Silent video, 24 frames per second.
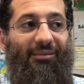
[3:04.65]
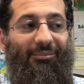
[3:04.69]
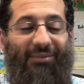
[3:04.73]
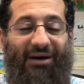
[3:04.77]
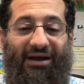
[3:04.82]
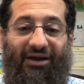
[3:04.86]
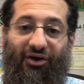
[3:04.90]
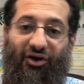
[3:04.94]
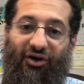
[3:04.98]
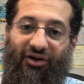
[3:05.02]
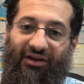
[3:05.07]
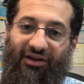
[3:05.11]

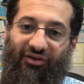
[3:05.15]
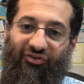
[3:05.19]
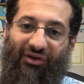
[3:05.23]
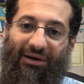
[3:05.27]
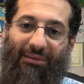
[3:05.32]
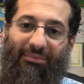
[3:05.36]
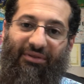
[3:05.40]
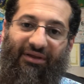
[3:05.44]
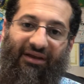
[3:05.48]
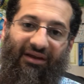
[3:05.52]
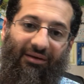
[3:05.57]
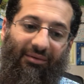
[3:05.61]
by doing
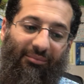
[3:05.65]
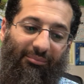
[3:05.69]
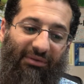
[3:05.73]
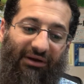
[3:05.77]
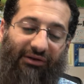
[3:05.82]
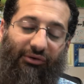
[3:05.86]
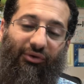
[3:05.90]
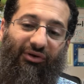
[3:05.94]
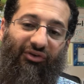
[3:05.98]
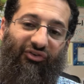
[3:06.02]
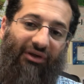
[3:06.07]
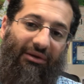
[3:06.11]
something
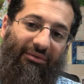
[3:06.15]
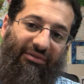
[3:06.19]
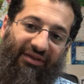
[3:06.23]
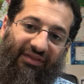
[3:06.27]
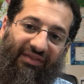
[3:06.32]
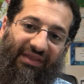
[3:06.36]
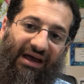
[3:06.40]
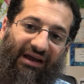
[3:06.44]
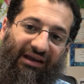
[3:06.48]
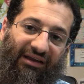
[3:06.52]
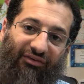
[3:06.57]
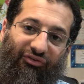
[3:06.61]

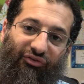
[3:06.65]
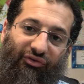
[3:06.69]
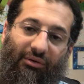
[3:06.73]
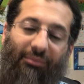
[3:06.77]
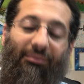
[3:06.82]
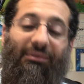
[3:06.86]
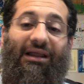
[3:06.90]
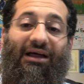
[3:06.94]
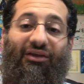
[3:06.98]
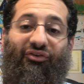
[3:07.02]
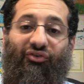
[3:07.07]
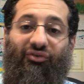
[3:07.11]
that gives
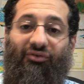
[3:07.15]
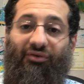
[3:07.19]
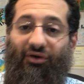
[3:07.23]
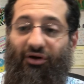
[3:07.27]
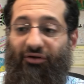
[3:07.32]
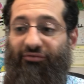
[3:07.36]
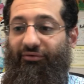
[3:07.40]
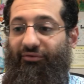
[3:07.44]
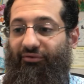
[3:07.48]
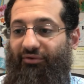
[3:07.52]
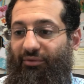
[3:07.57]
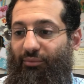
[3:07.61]
them less
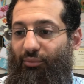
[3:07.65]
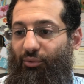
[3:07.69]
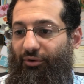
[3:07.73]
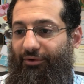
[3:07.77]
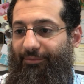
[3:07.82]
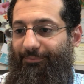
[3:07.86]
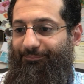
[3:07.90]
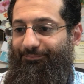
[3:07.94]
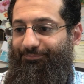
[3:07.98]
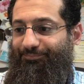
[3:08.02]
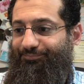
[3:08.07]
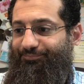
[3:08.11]
of a reward.